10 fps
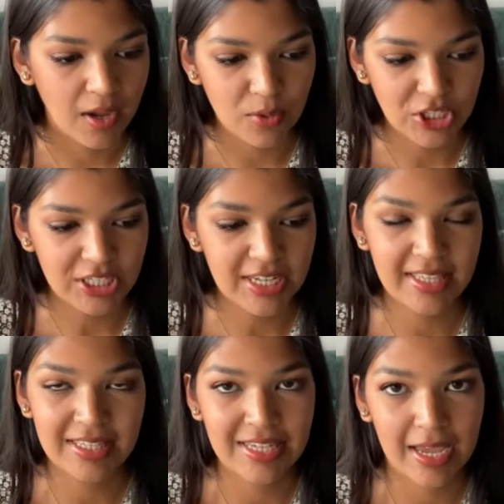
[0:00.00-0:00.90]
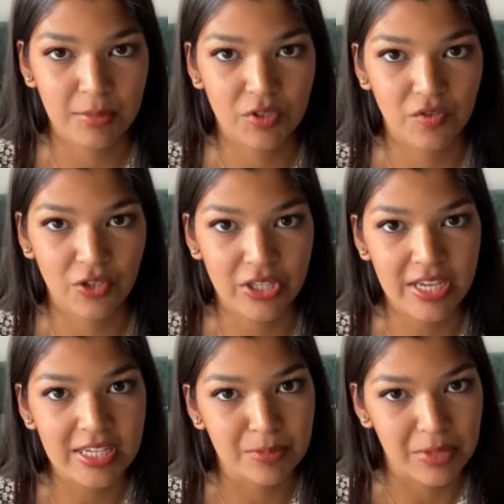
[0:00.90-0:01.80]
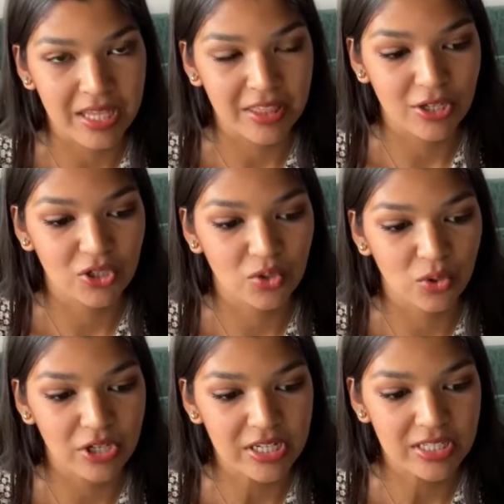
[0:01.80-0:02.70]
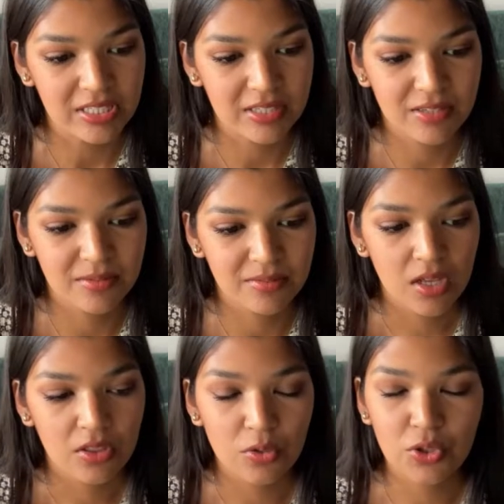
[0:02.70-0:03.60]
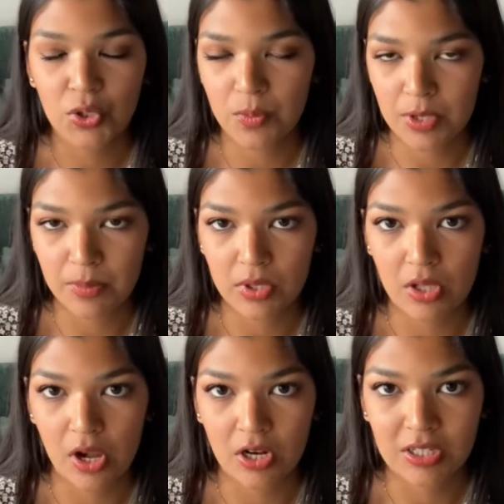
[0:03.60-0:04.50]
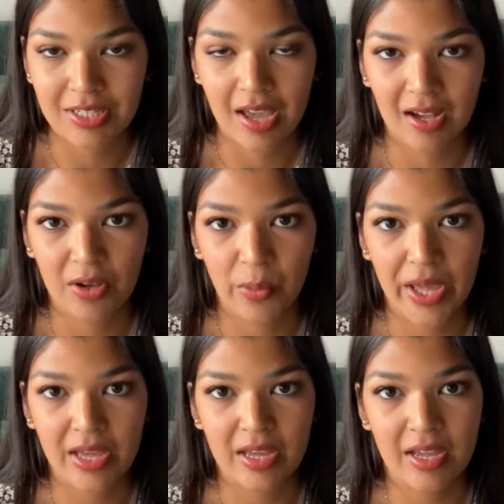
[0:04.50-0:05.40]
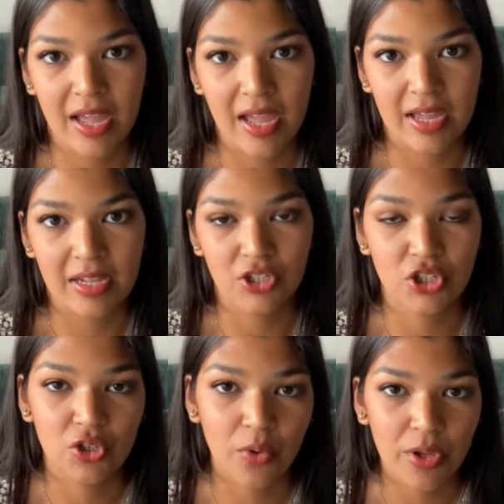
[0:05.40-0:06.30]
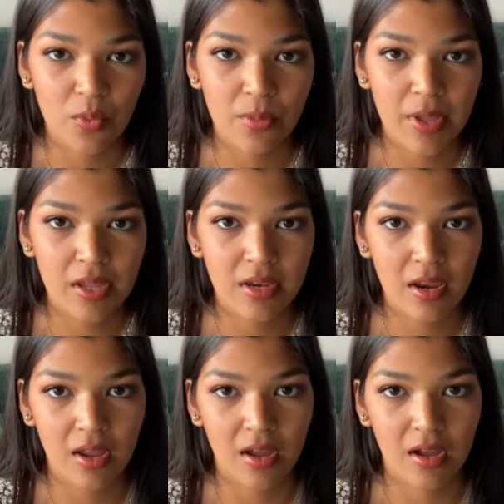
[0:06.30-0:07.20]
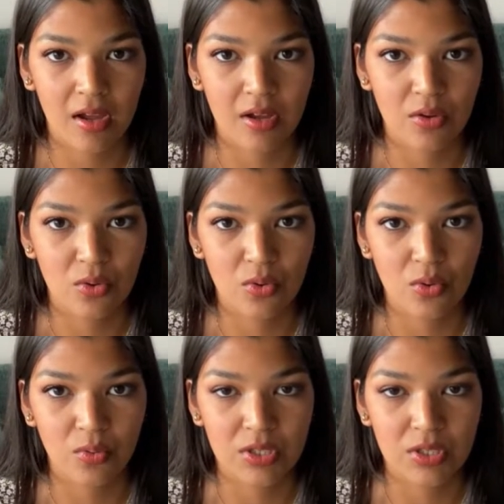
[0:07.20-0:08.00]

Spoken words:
I want to take the time to fully explain their stories. Those two people are Sacagawea, a Shoshone woman who